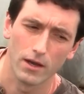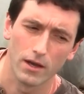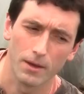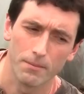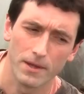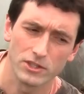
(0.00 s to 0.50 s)

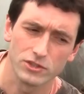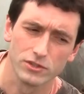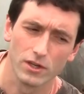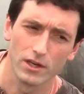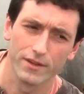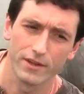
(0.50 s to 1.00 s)
I
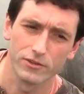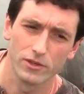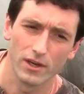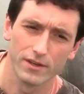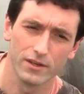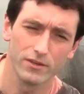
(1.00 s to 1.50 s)
mentioned earlier that
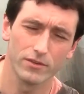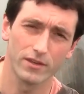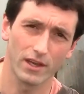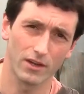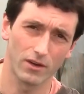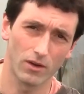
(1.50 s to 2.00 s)
you need to
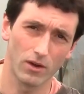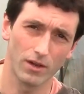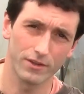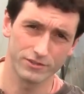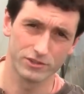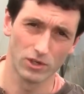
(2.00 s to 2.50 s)
take out
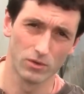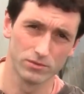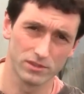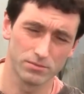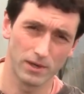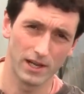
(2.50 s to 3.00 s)
all the
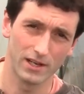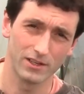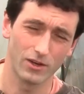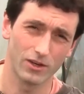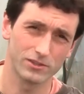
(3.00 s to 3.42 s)
stones as well.